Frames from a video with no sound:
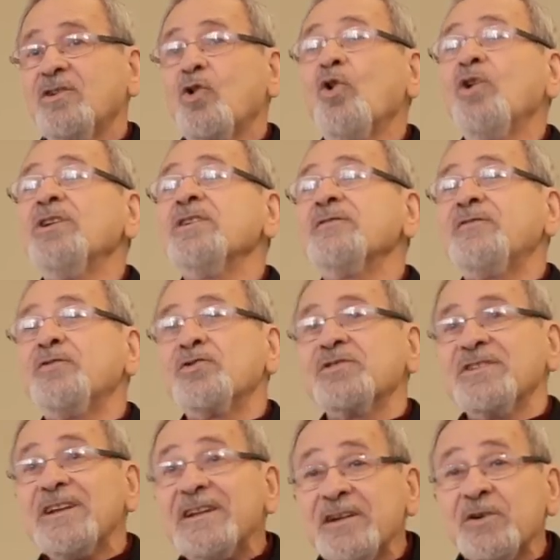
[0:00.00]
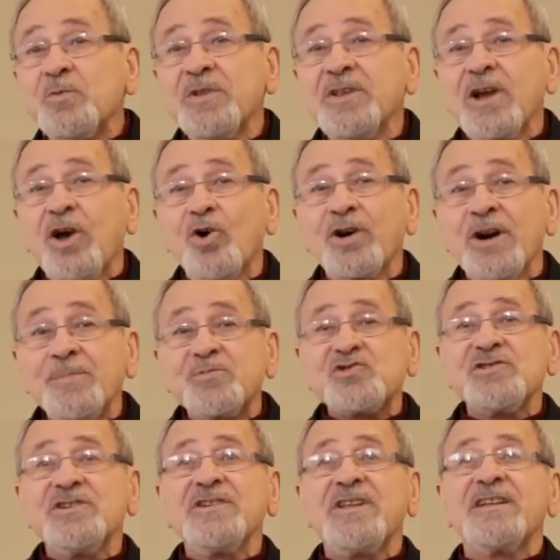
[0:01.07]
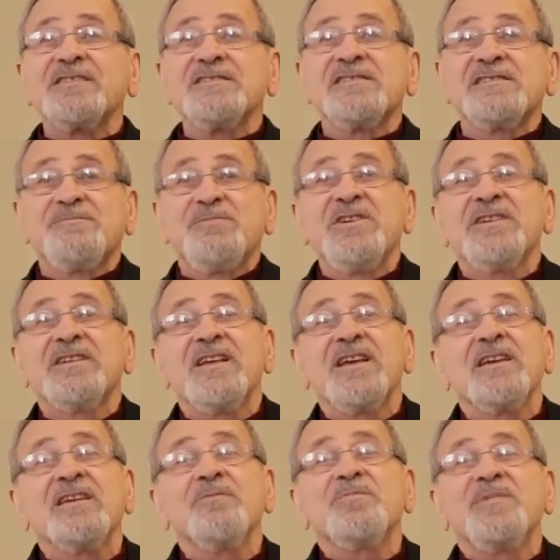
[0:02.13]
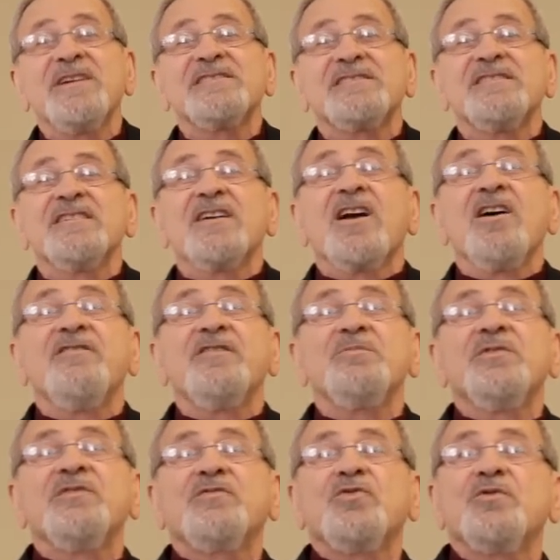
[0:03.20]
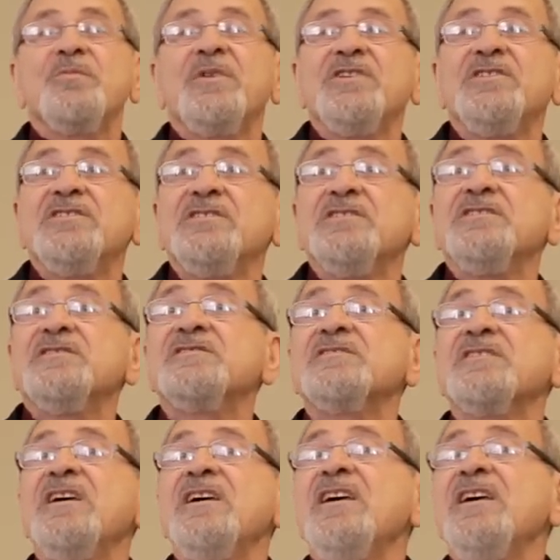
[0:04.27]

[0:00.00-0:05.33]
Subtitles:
calling for dealing with the corruption that is taking place in the government for many years,